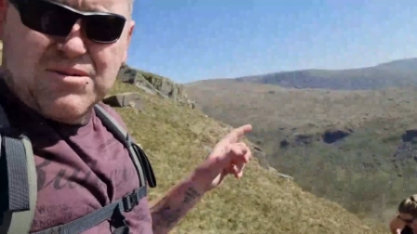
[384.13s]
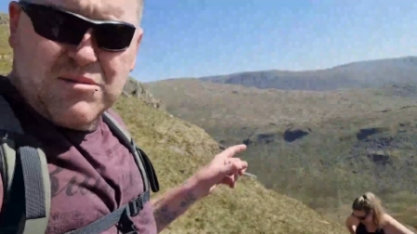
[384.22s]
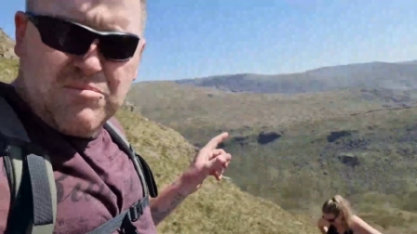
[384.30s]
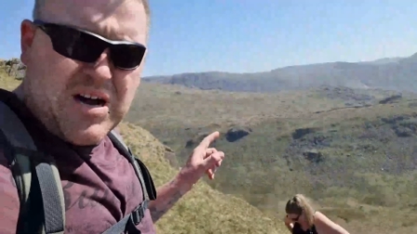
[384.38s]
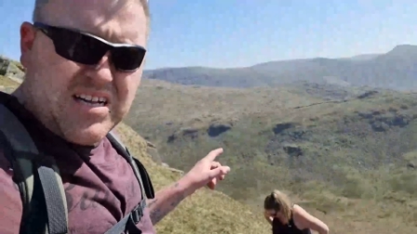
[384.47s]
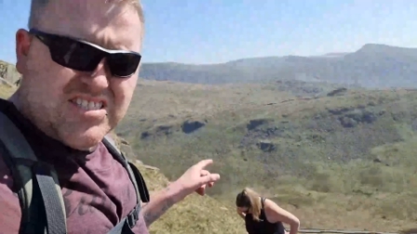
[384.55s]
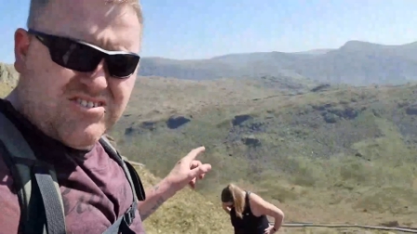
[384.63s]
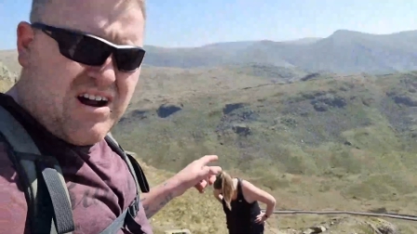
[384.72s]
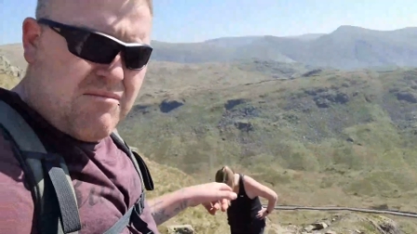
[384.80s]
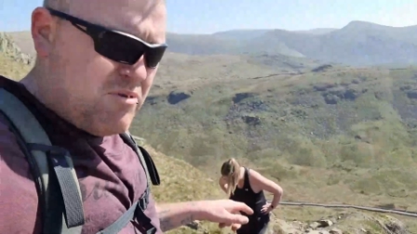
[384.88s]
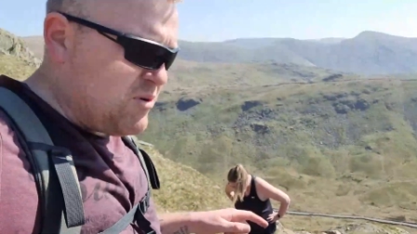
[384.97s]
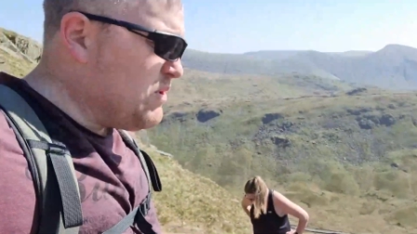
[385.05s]
was a bad
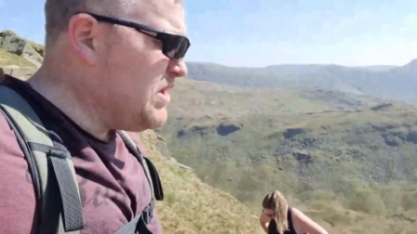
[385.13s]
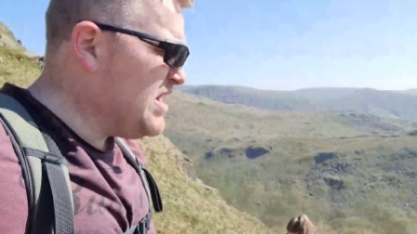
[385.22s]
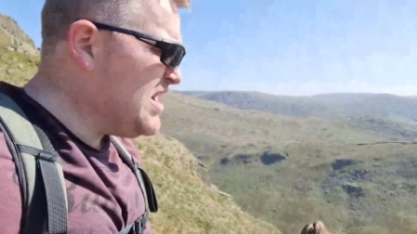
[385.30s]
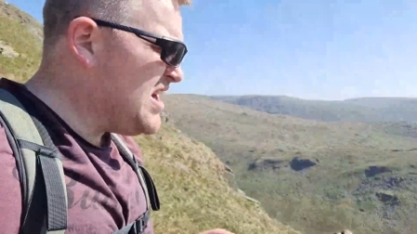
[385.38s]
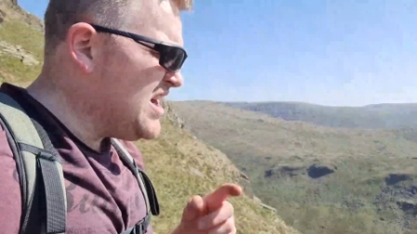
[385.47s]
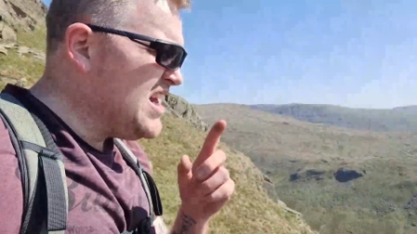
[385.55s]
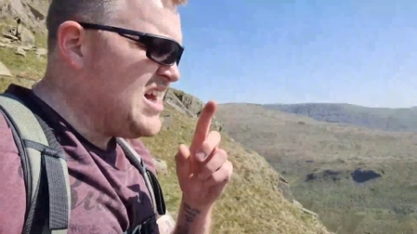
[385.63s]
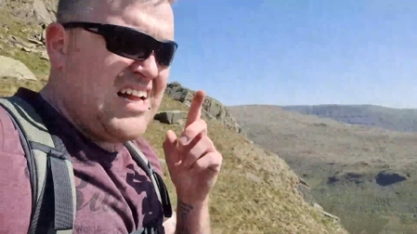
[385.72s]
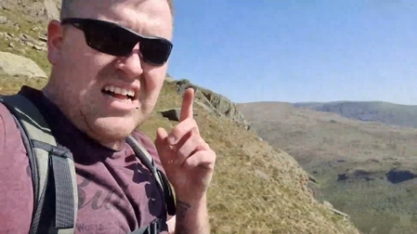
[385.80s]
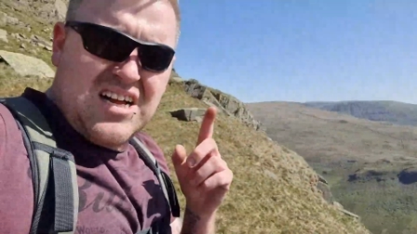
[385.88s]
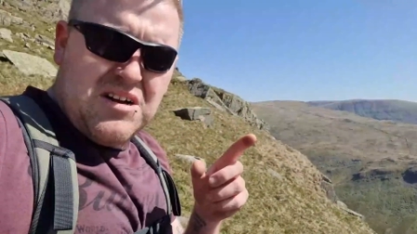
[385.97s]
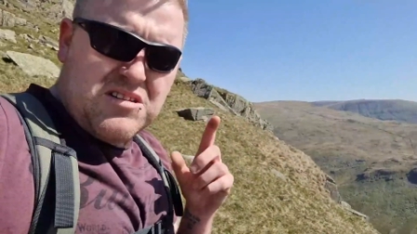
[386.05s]
scramble
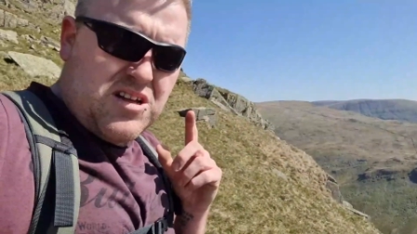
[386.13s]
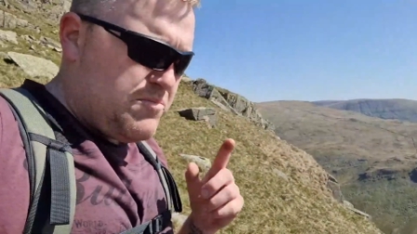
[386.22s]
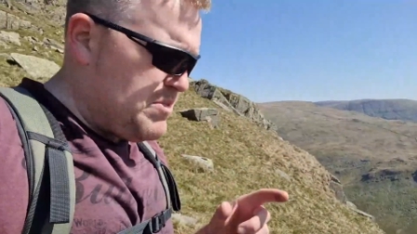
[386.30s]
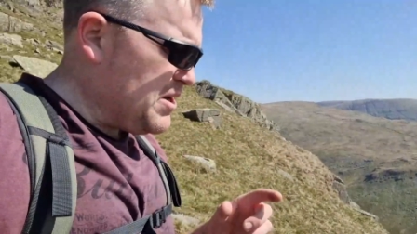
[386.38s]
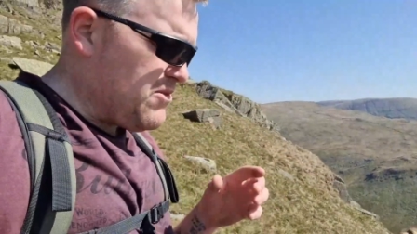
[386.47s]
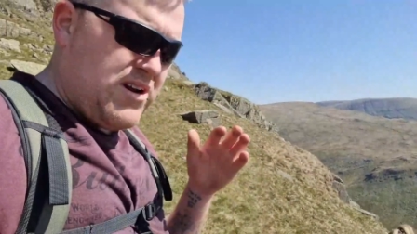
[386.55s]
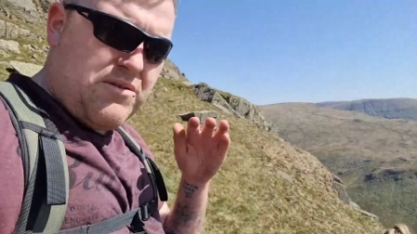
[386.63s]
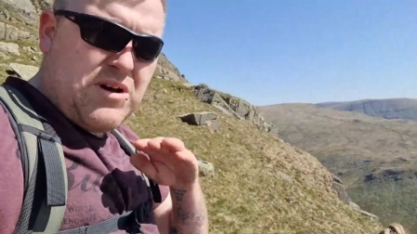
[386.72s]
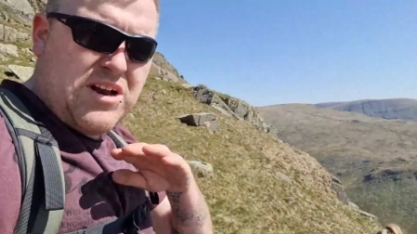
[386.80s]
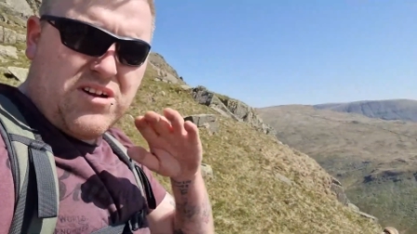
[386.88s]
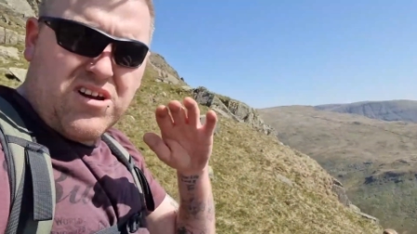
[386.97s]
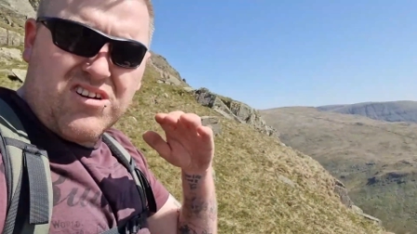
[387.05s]
did a big one. It
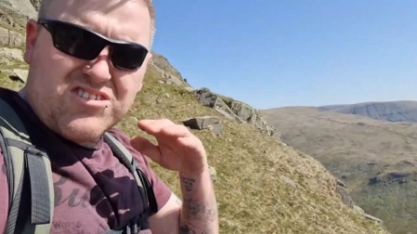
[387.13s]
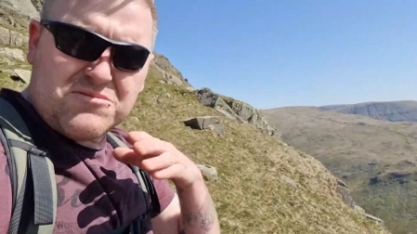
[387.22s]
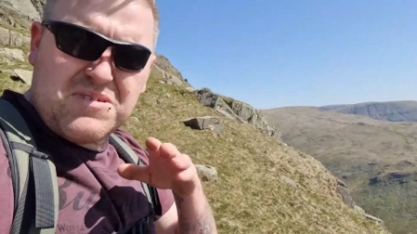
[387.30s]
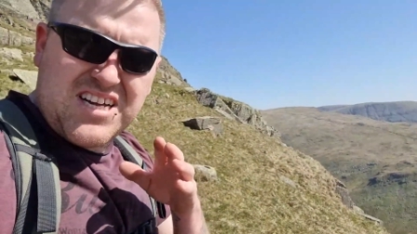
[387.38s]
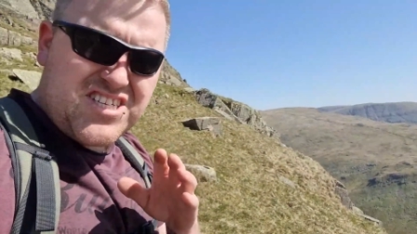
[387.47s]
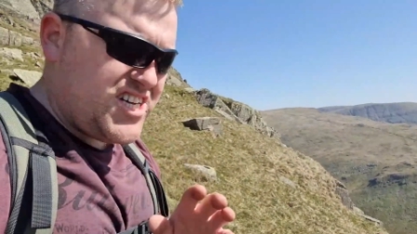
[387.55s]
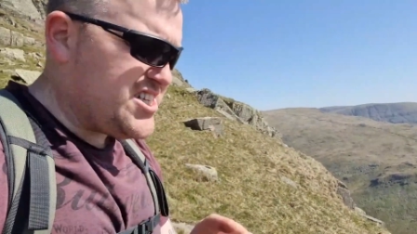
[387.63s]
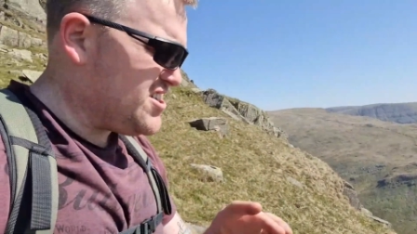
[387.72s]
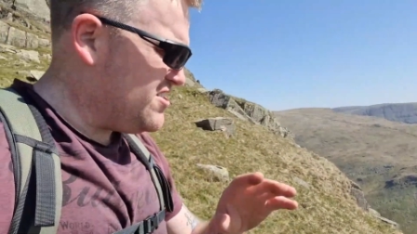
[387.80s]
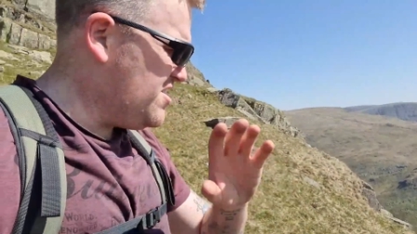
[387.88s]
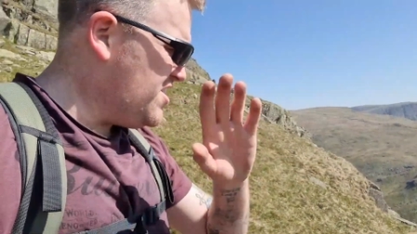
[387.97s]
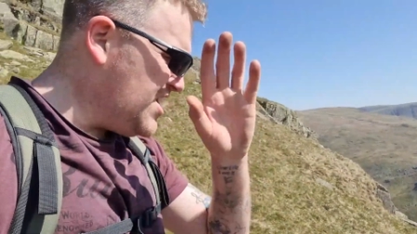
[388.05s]
went along some edges
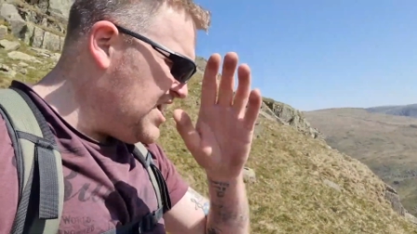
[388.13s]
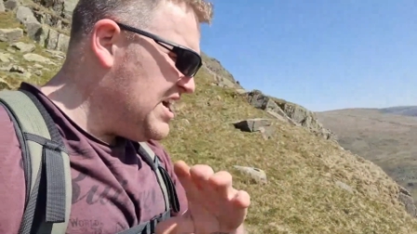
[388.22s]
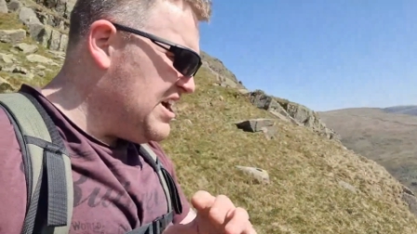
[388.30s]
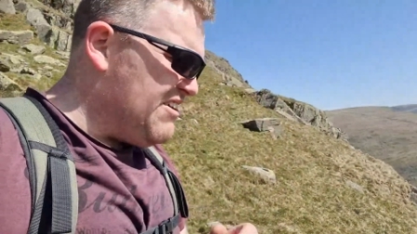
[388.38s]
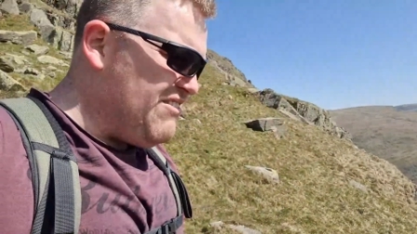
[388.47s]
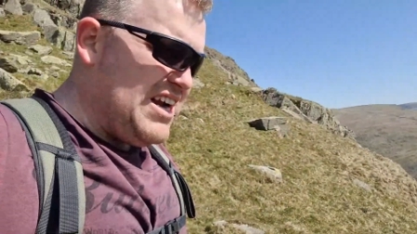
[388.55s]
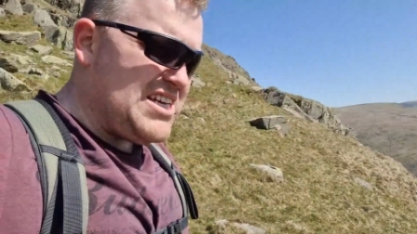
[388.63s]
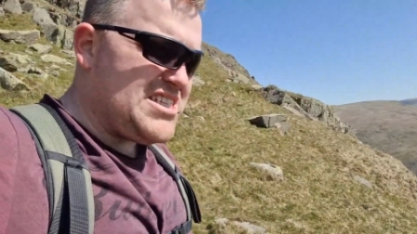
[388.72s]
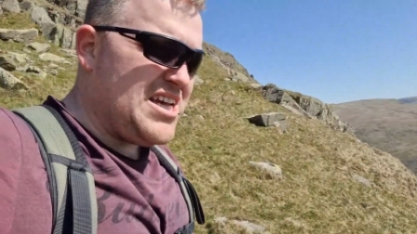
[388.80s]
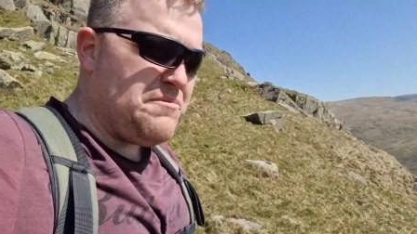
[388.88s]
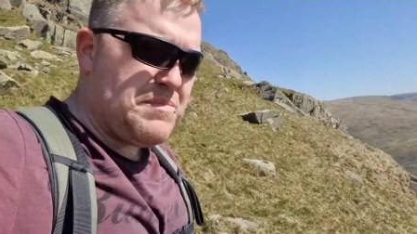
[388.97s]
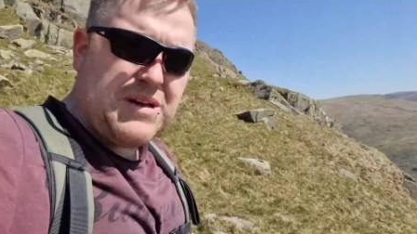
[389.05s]
and really
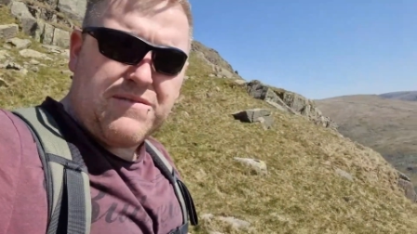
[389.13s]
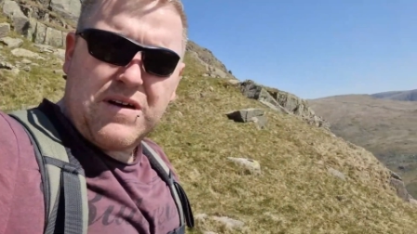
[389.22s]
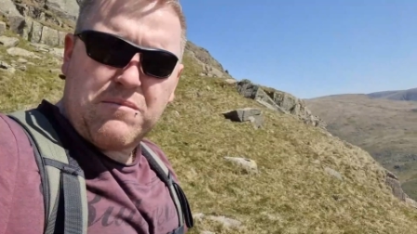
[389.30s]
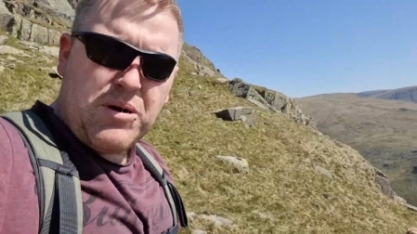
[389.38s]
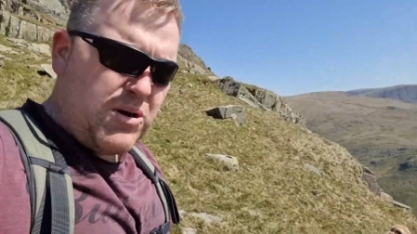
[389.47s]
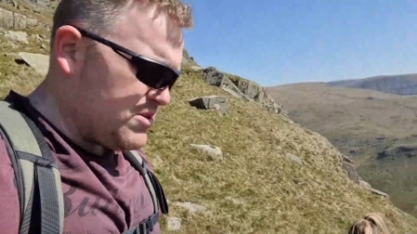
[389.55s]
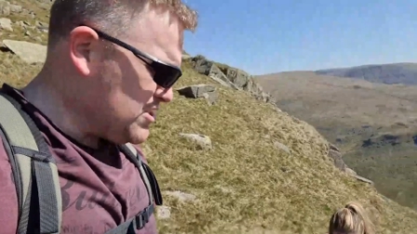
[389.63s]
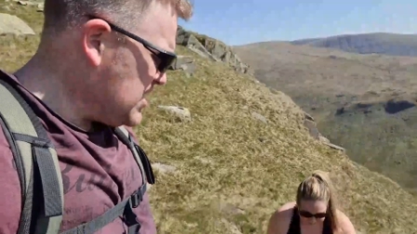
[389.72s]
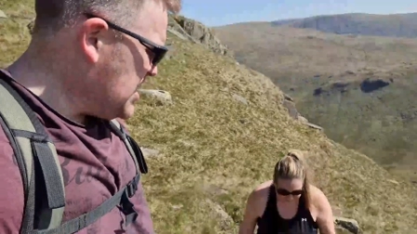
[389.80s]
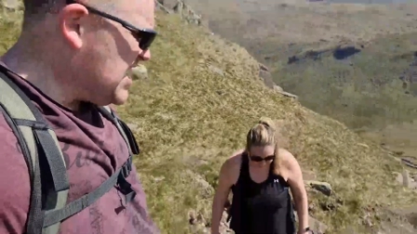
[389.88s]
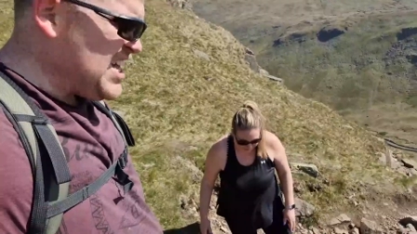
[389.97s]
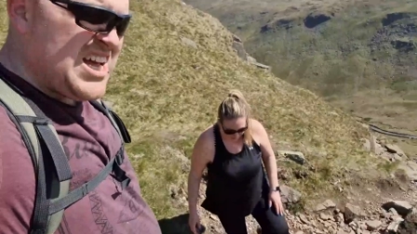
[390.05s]
steep, big, thick boulders.
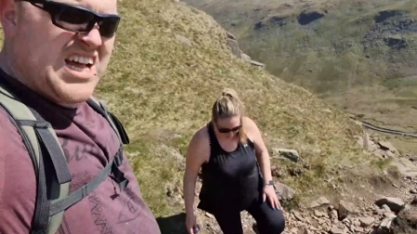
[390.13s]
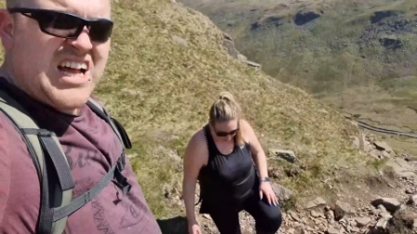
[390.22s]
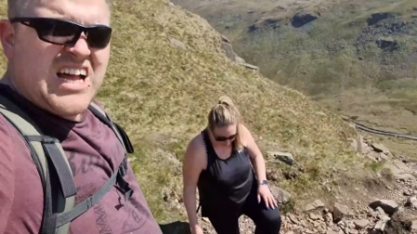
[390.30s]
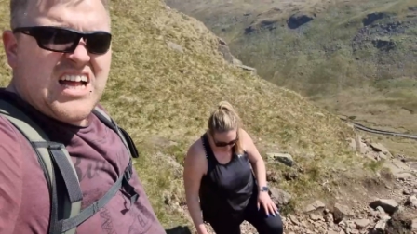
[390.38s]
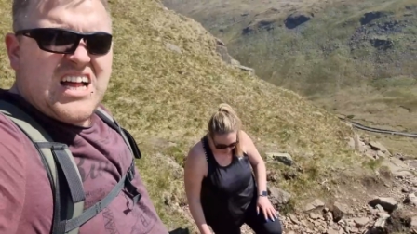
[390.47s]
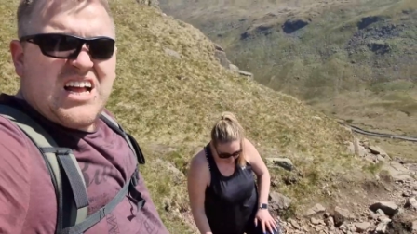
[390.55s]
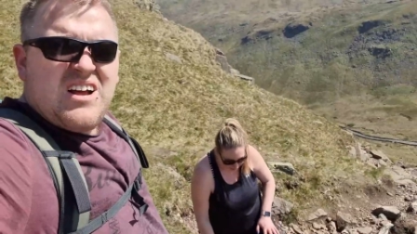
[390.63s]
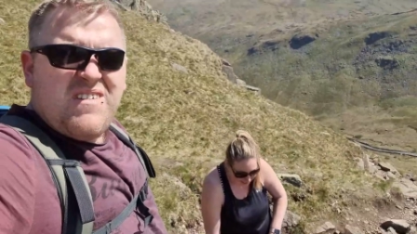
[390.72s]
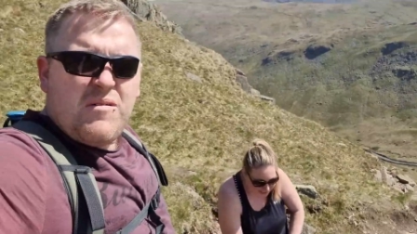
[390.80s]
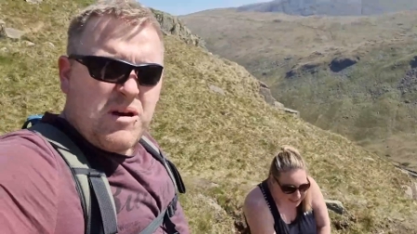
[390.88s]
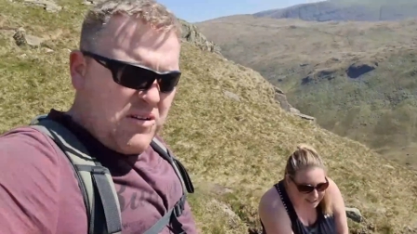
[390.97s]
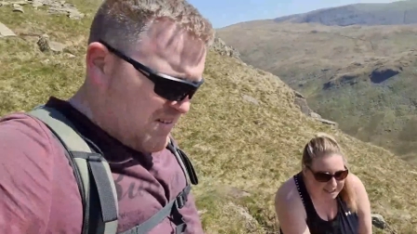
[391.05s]

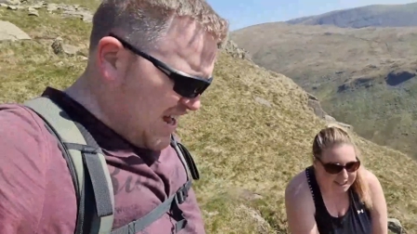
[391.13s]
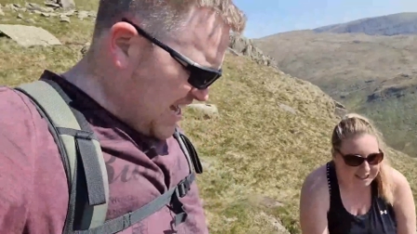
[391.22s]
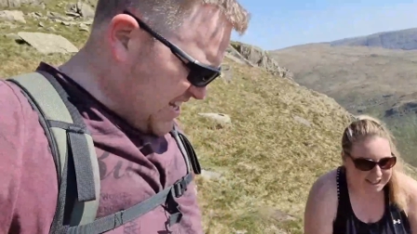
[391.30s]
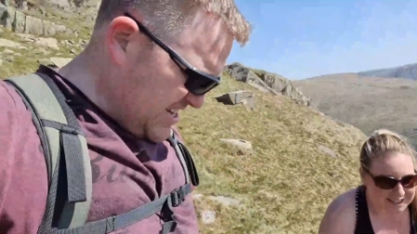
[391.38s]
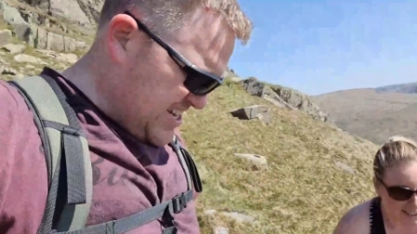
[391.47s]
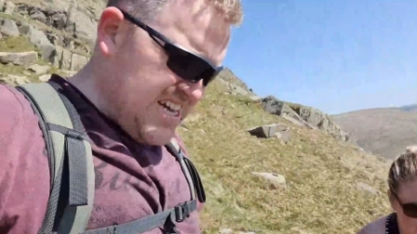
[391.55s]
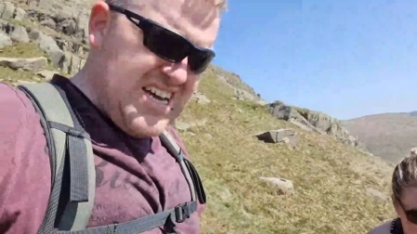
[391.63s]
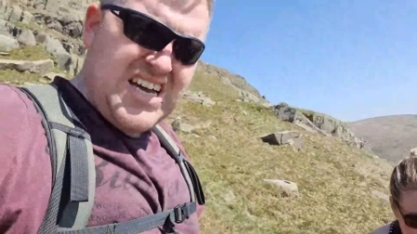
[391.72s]
I'm both knackered.